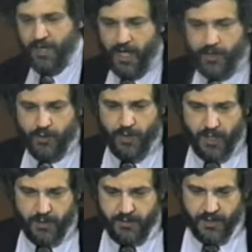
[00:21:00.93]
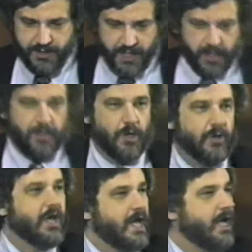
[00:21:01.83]
men who had uh, taken
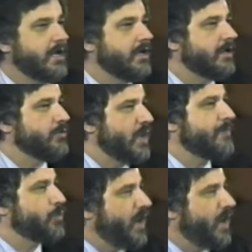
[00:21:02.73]
cocaine and raped